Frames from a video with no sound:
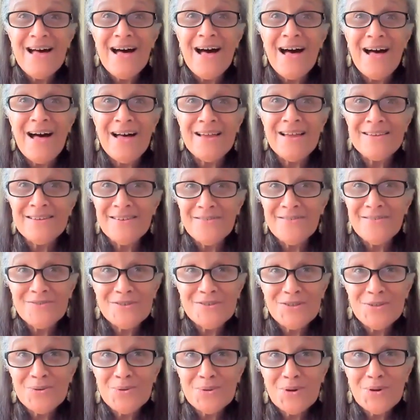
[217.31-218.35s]
I'd love to
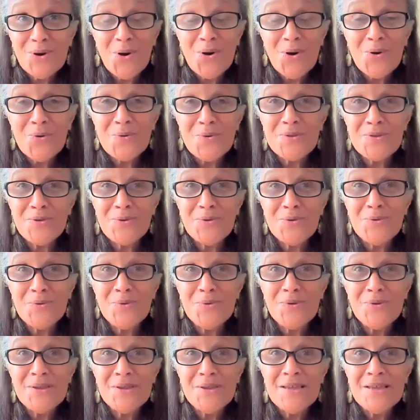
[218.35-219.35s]
do a call with you